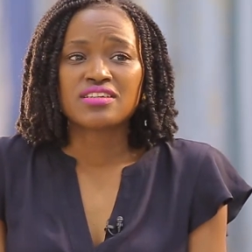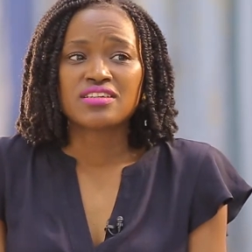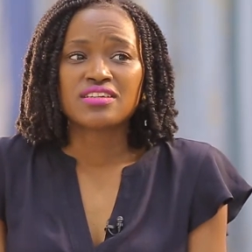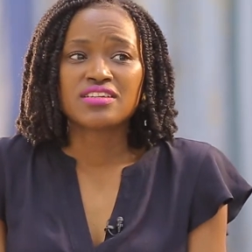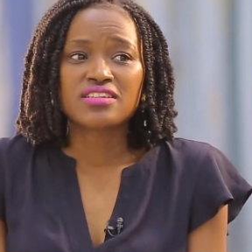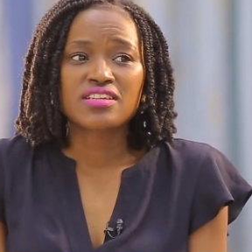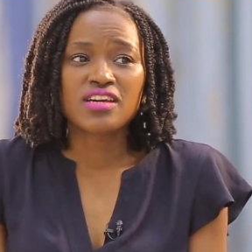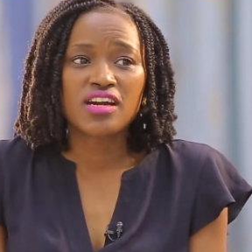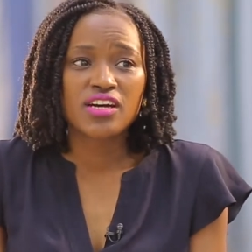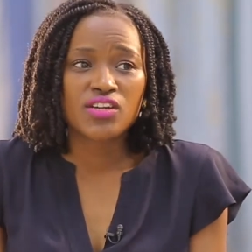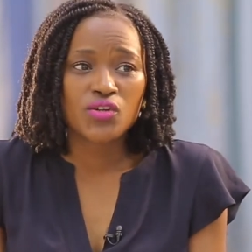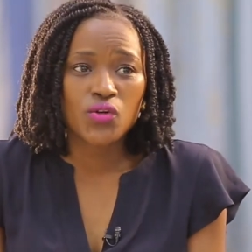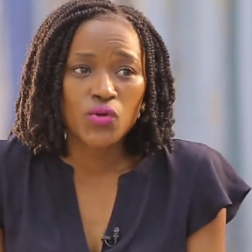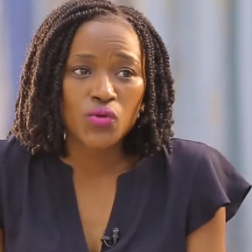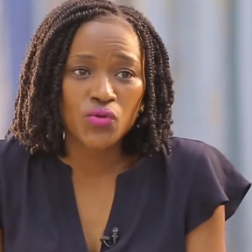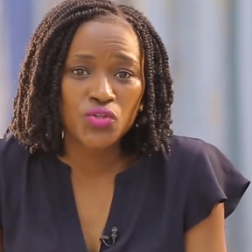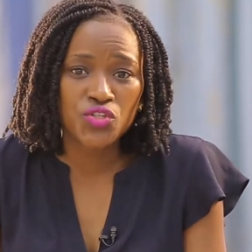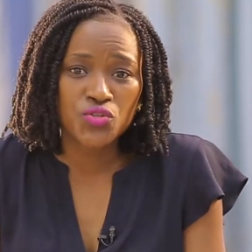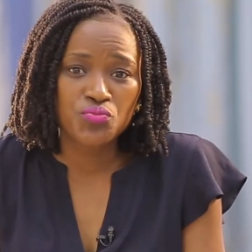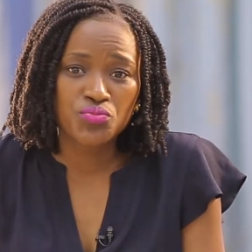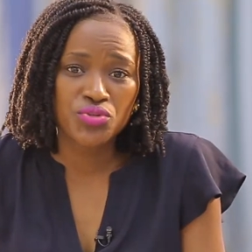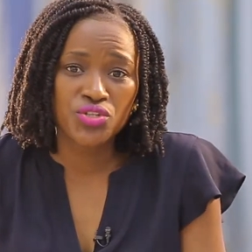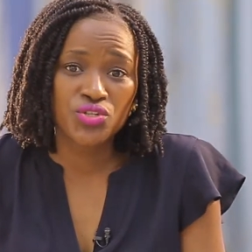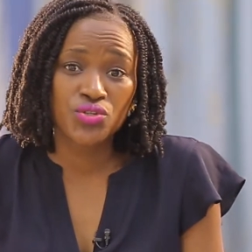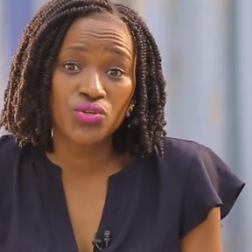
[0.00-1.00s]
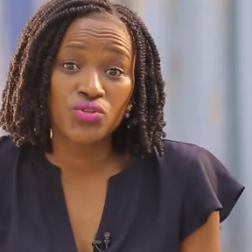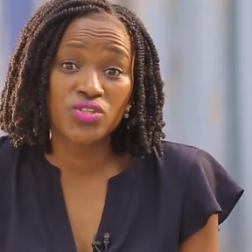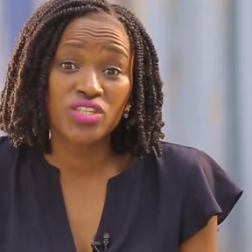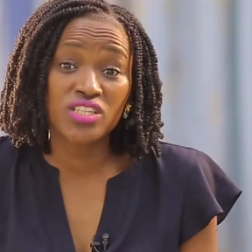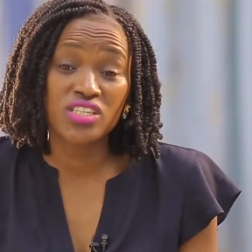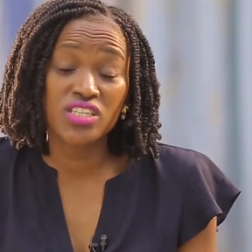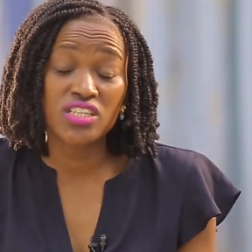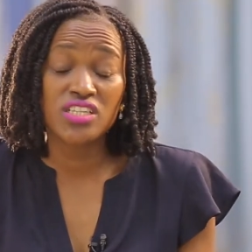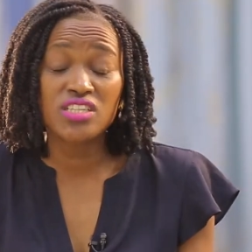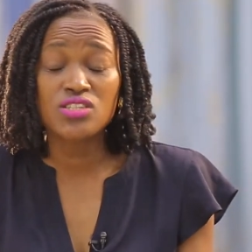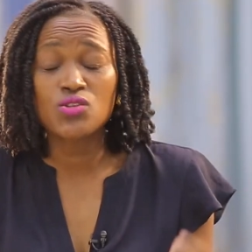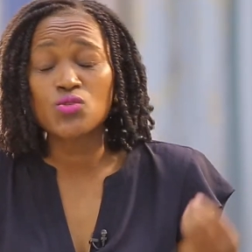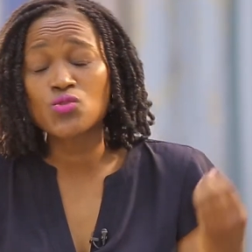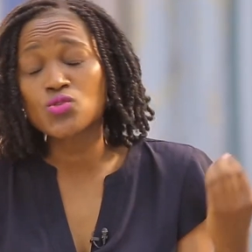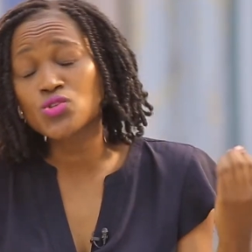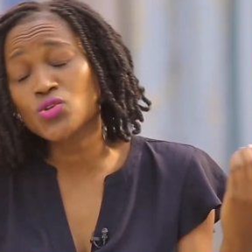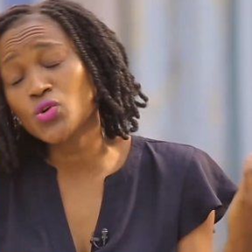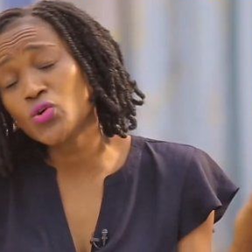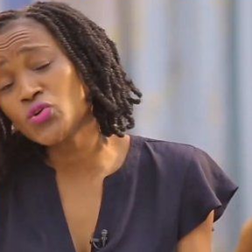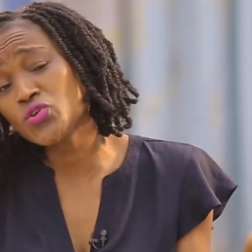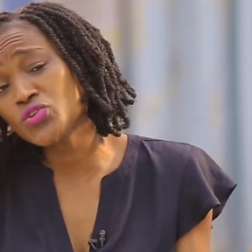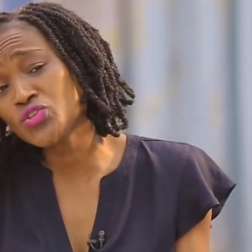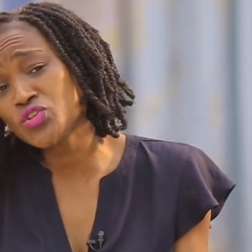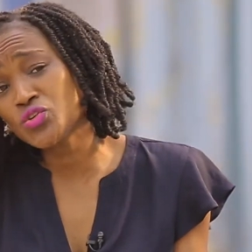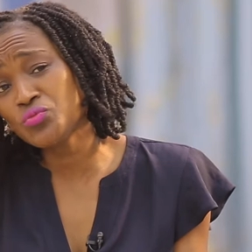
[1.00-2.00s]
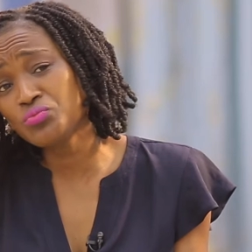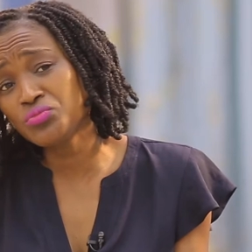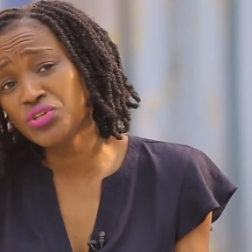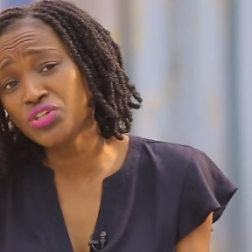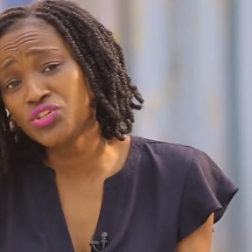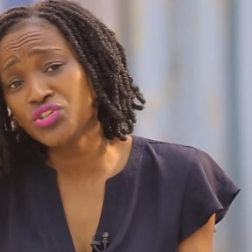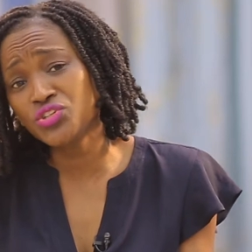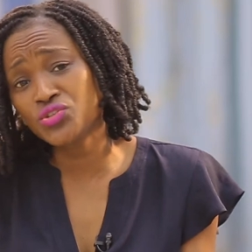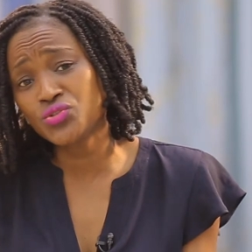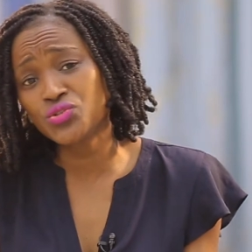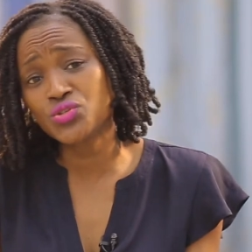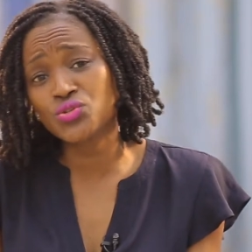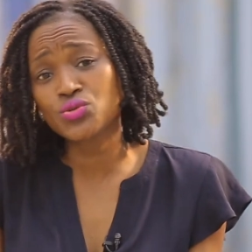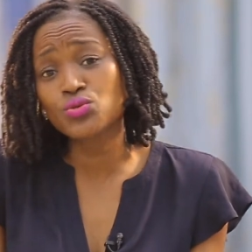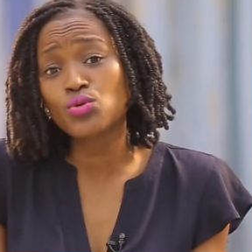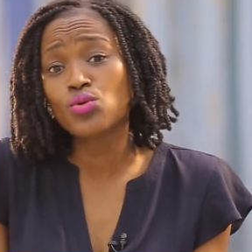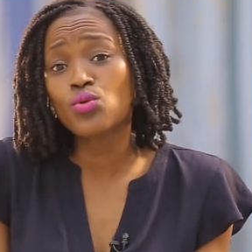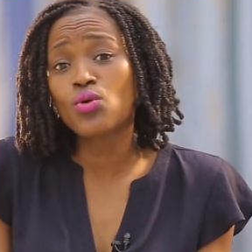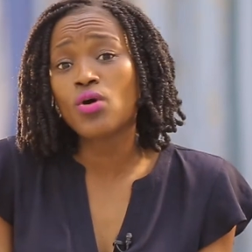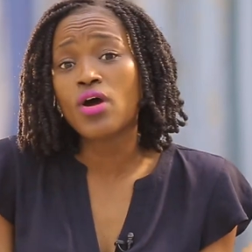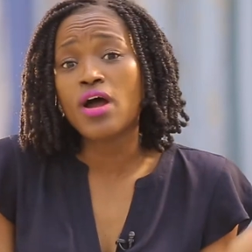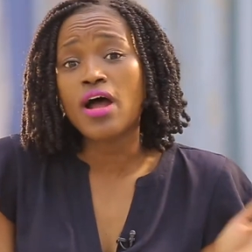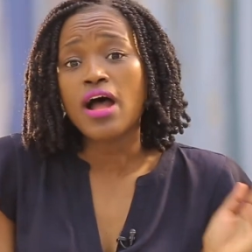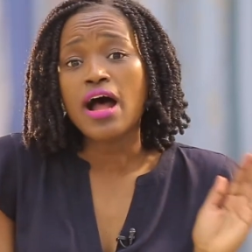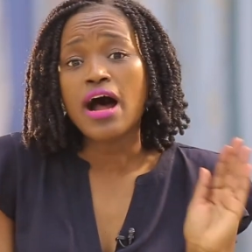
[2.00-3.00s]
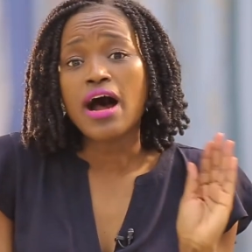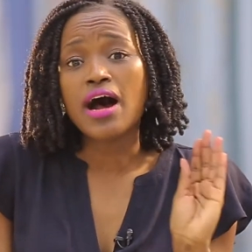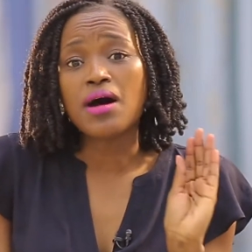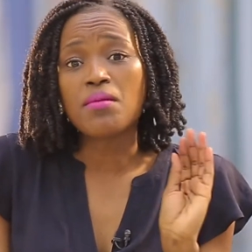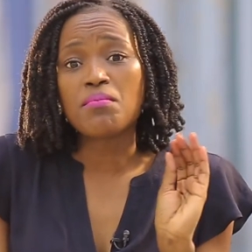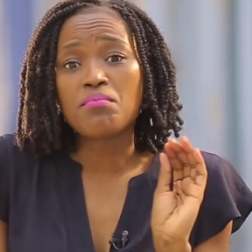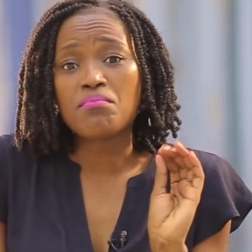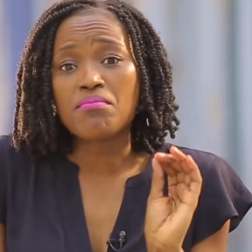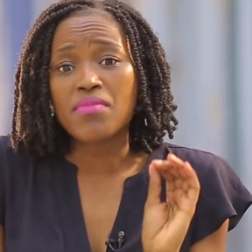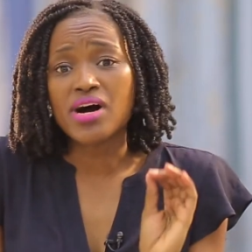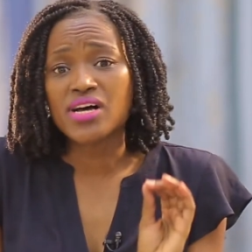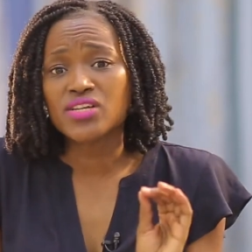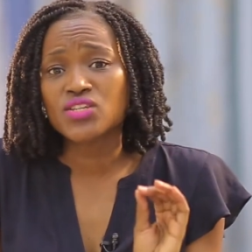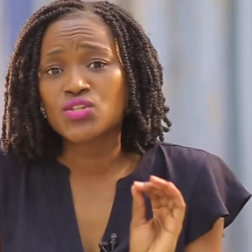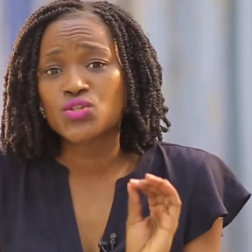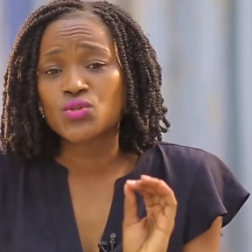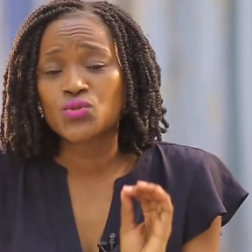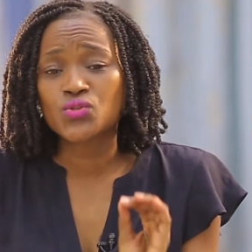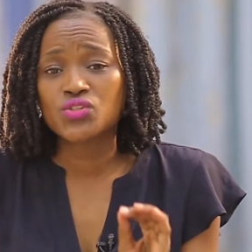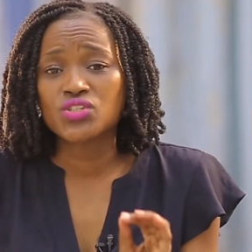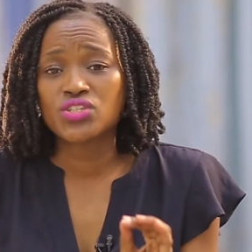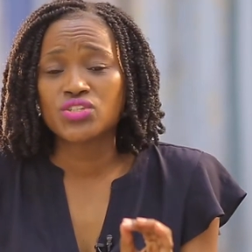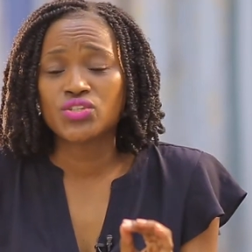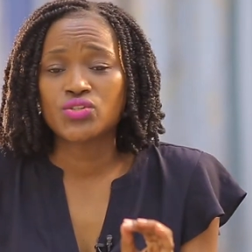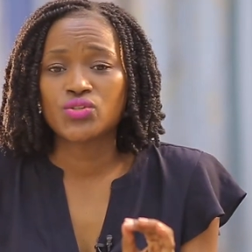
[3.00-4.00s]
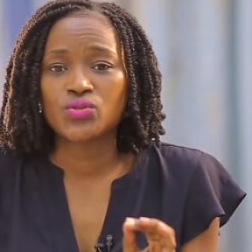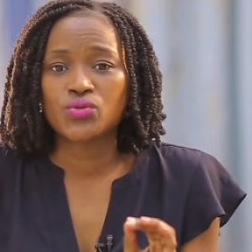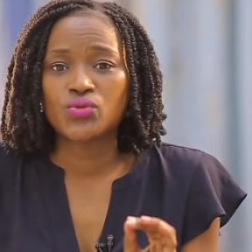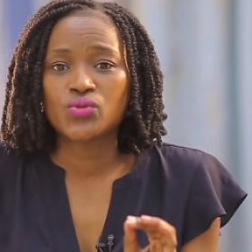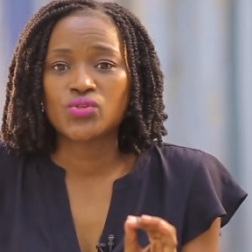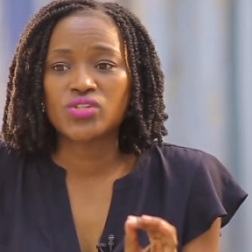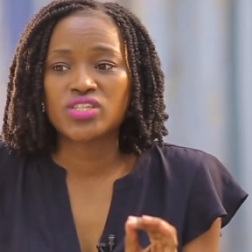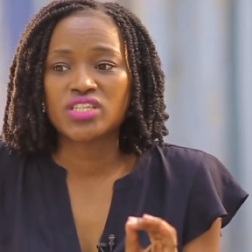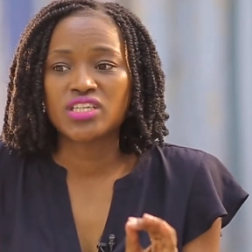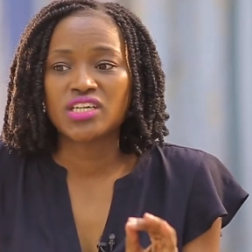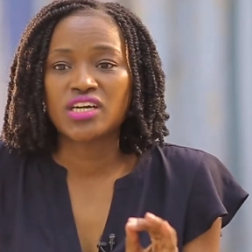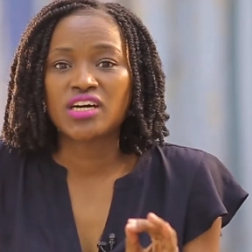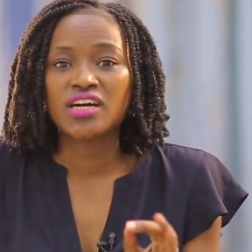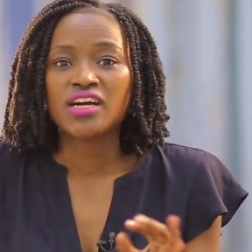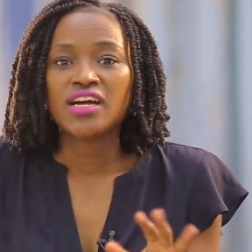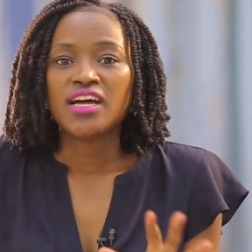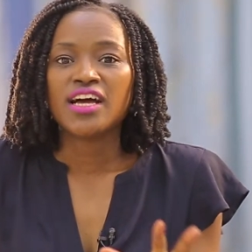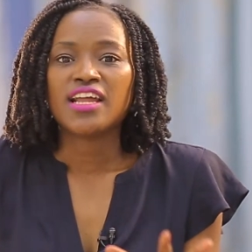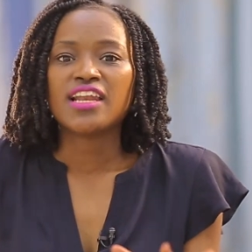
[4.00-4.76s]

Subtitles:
It could also be due to a muscle disorder,